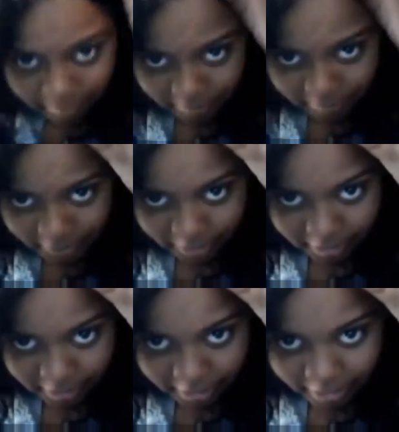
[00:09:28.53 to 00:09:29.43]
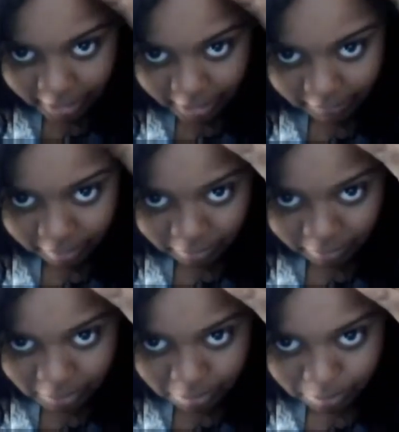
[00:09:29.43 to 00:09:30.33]
And again, I have an
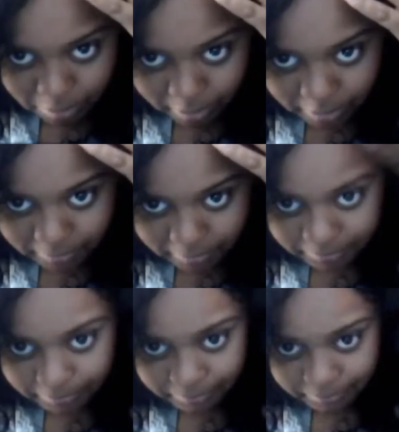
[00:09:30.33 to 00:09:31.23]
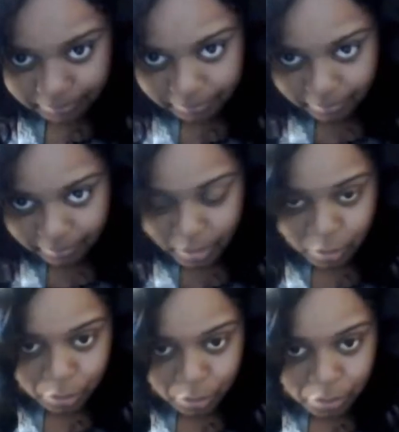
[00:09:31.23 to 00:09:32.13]
invisible part. It's
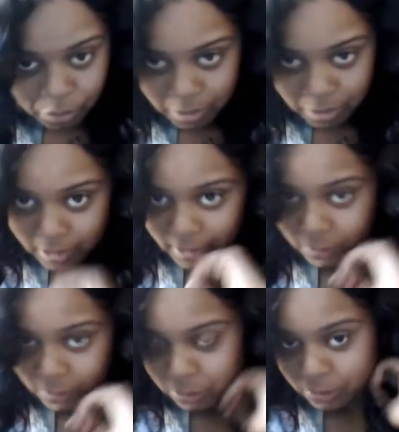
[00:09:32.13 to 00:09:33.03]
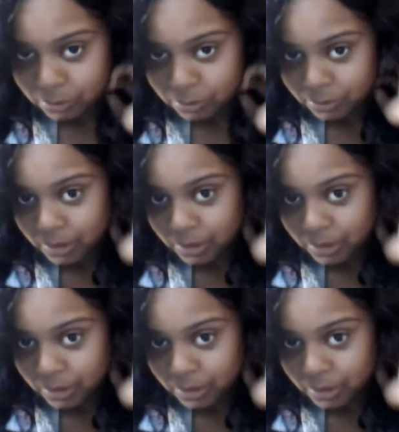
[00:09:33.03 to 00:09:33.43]
all sewn in, no glue.